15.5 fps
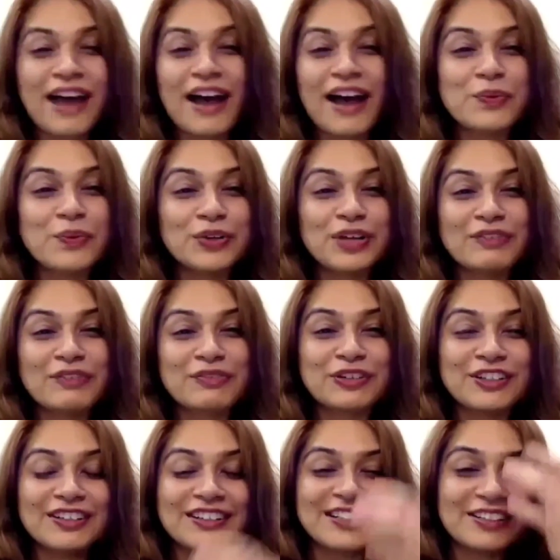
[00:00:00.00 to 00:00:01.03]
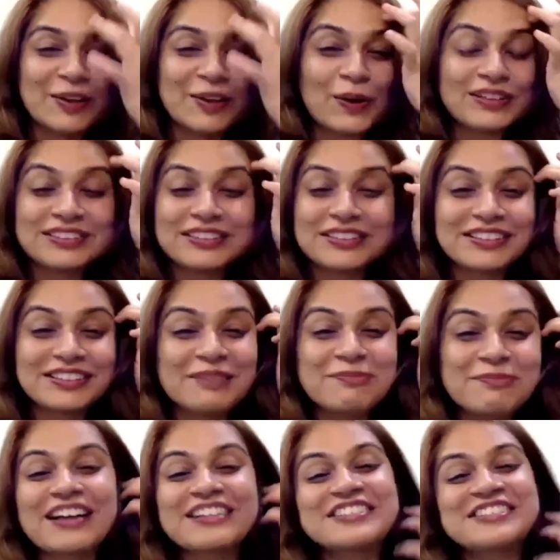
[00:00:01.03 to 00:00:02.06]
I would have really not
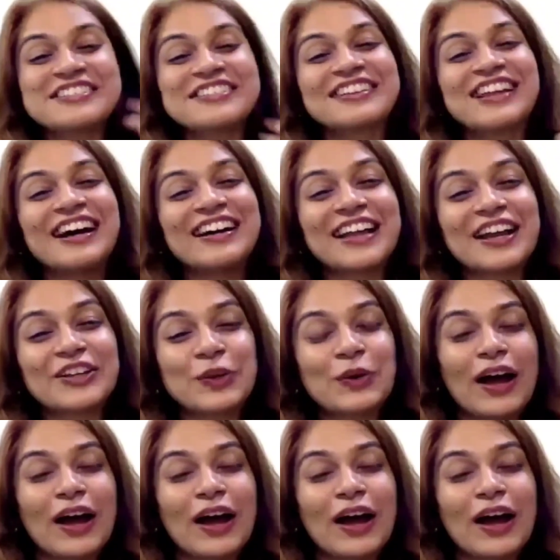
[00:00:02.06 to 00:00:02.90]
imagined that. I would